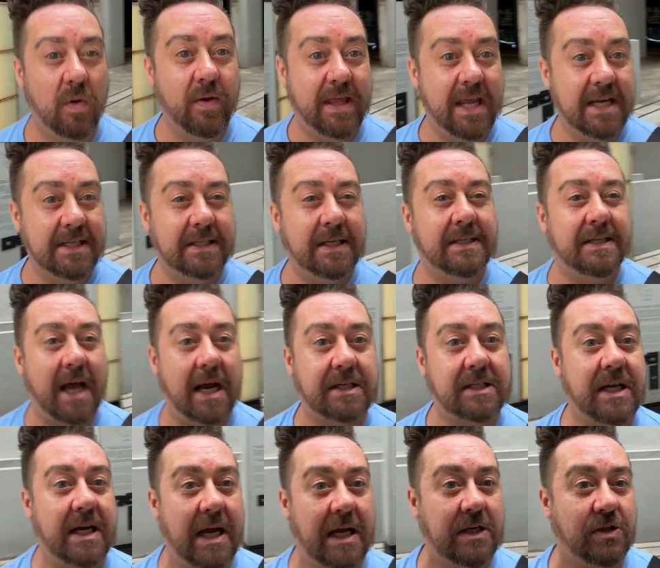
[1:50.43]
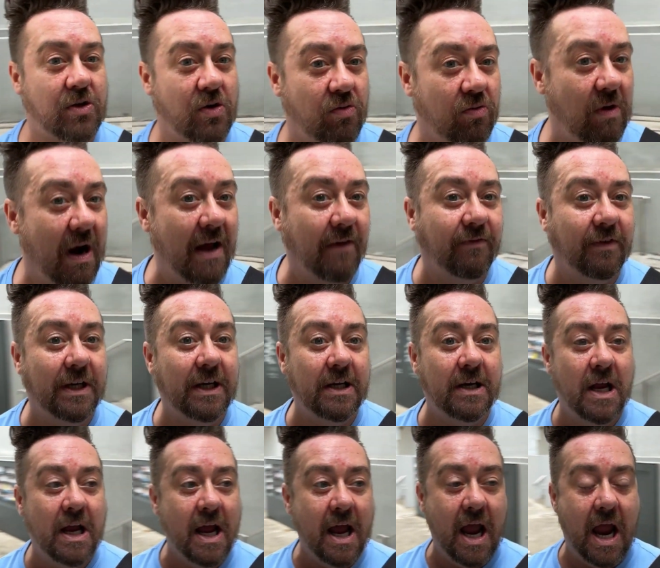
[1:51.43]
So this is actually a
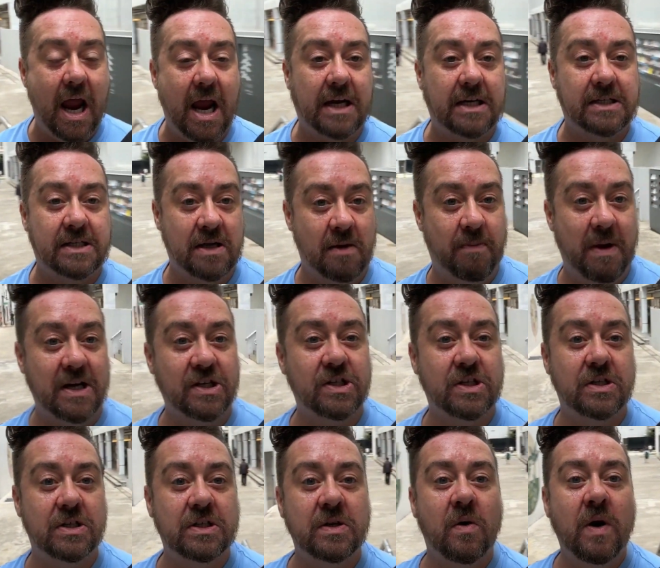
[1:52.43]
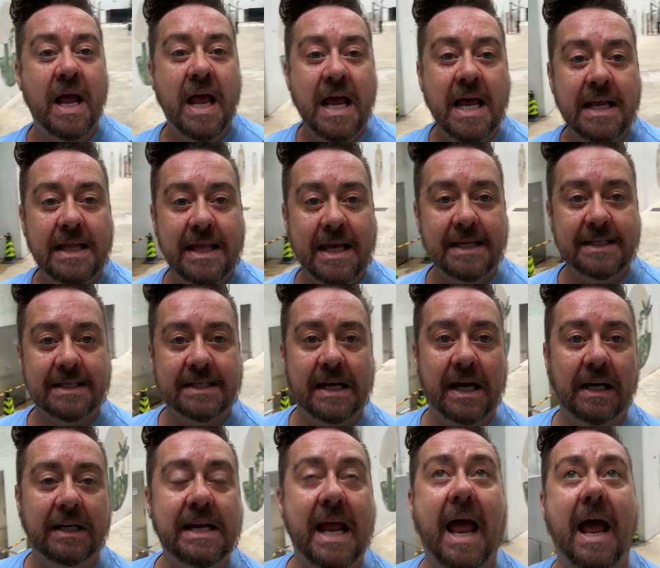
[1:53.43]
traveling exhibition. So
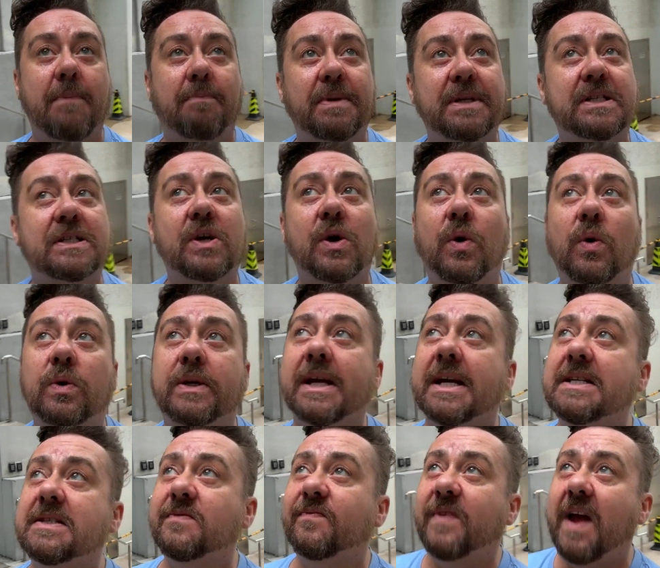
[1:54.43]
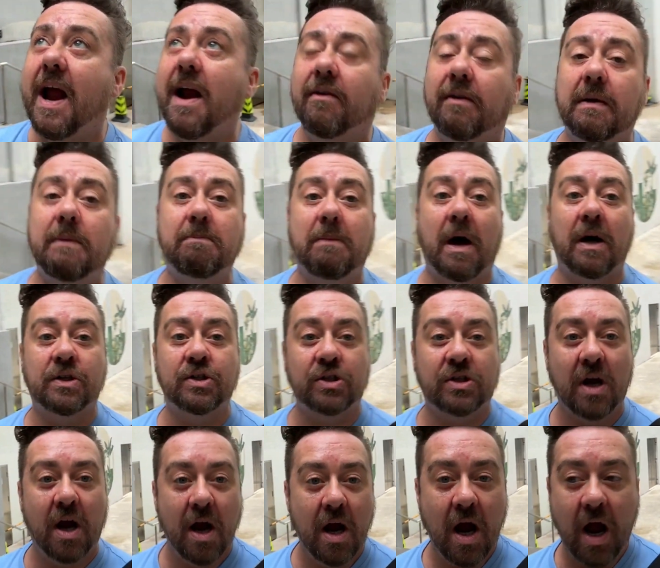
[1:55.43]
this little episode is very
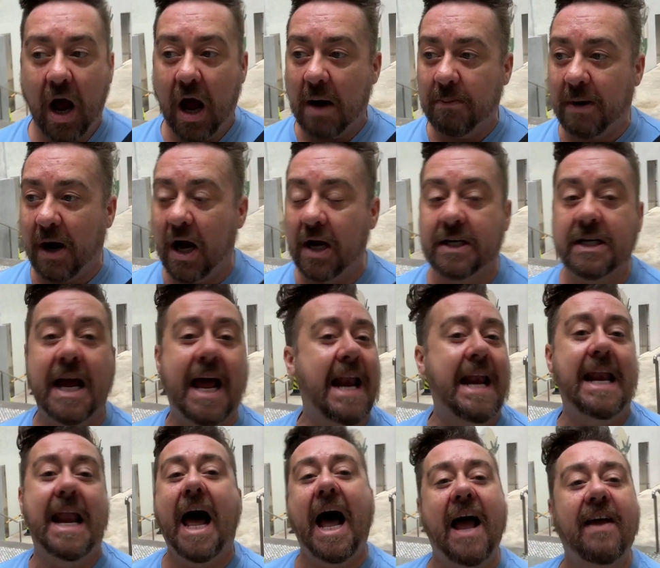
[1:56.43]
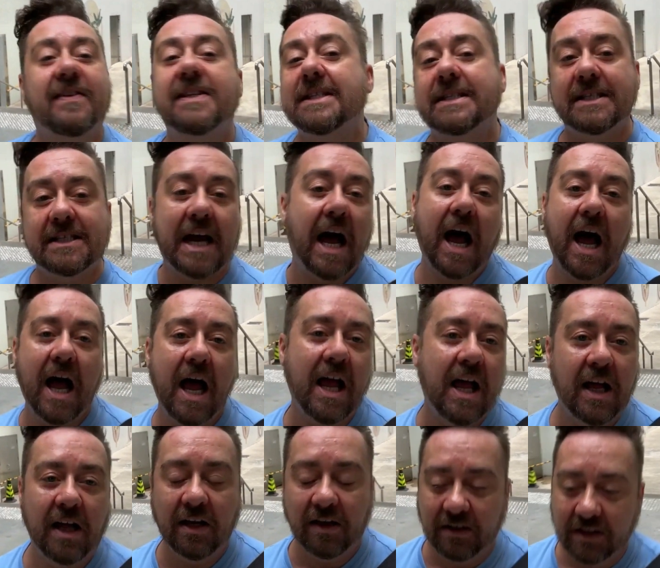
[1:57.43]
much about
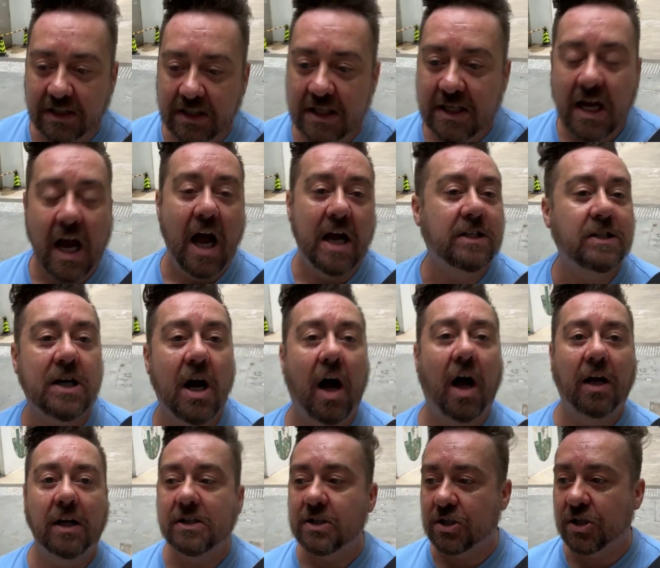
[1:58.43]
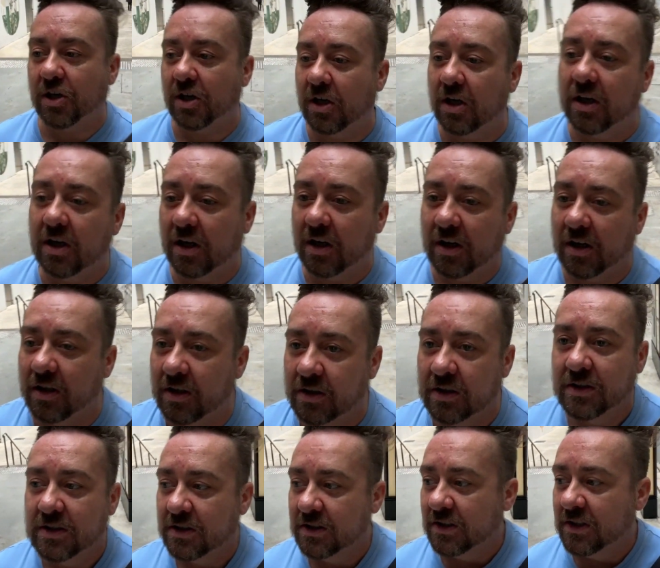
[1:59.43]
lifestyle and
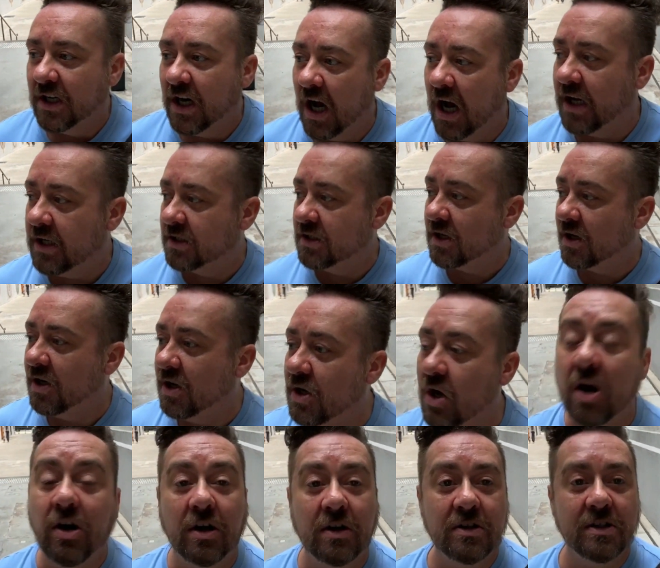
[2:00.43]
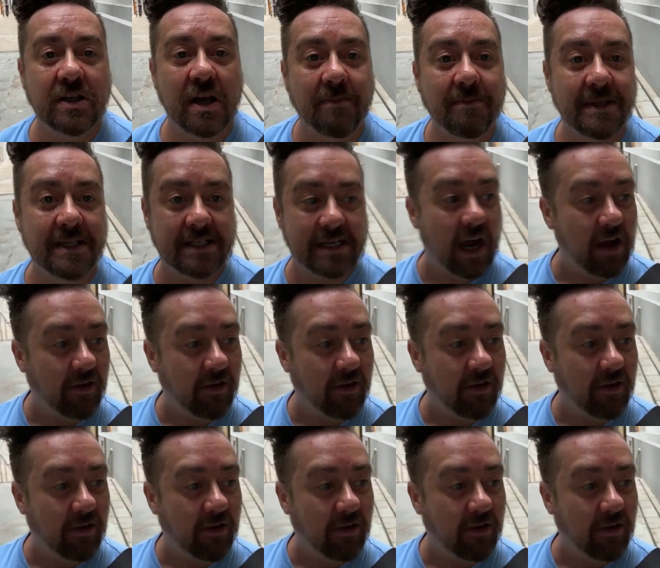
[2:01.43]
culture and learning some